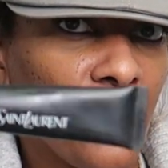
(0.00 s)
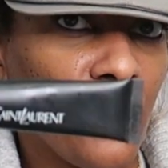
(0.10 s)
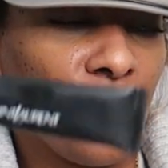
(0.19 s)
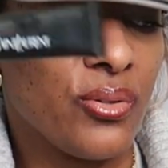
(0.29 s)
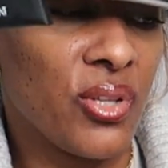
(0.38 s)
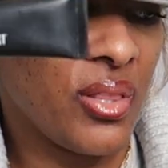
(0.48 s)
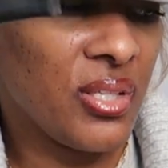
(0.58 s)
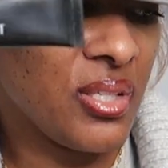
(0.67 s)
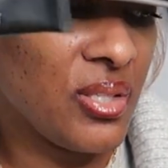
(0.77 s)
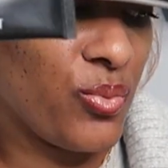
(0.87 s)
girls
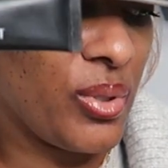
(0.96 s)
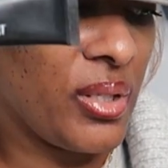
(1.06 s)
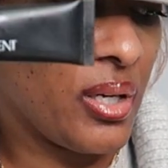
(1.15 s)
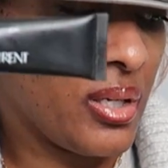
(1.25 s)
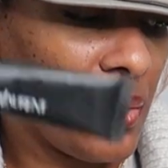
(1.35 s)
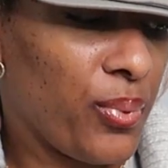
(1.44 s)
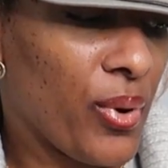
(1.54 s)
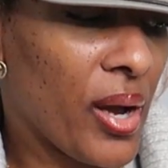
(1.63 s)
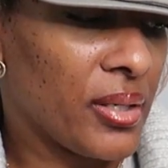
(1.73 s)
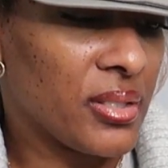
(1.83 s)
this is really a good
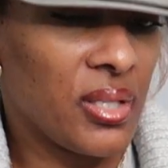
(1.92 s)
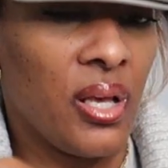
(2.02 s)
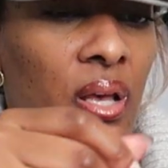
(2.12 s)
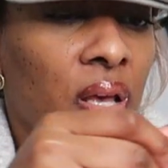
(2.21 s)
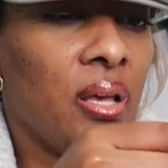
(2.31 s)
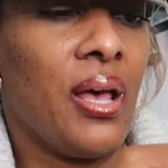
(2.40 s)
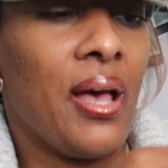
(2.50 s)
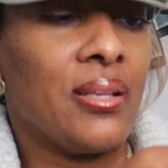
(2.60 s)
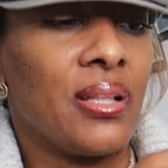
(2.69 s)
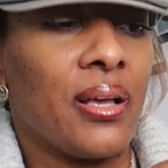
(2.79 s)
product it
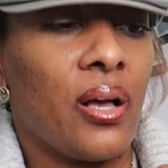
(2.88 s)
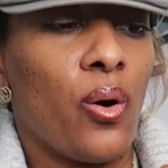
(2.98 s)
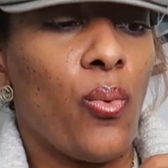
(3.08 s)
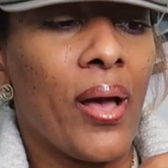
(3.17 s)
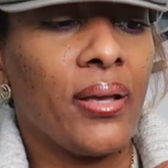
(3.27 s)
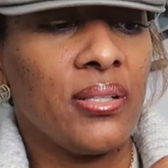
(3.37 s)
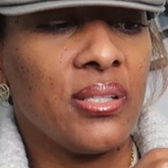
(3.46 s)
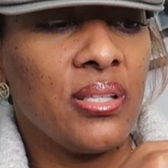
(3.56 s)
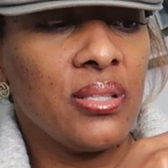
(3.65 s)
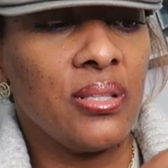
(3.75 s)
has like a white
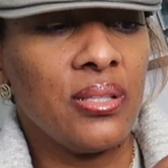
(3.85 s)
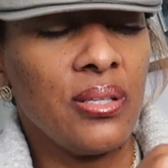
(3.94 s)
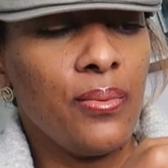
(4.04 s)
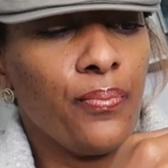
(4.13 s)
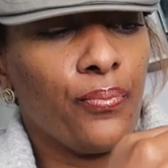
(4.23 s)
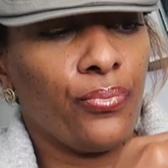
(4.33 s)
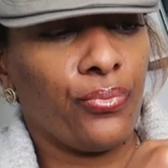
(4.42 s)
consistency